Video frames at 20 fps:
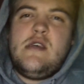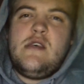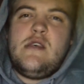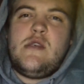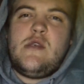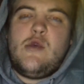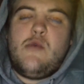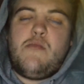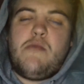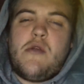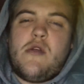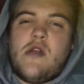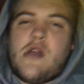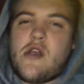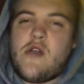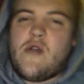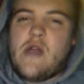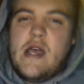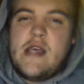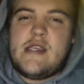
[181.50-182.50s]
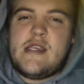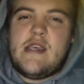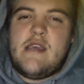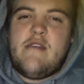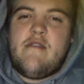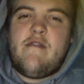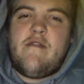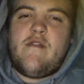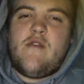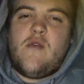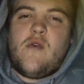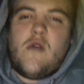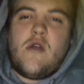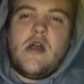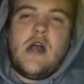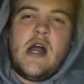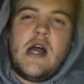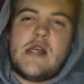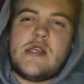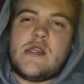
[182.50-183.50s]
super aggressive or
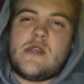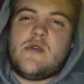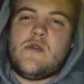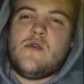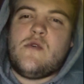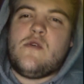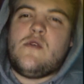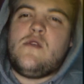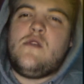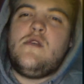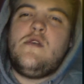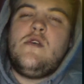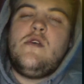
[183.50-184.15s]
hostile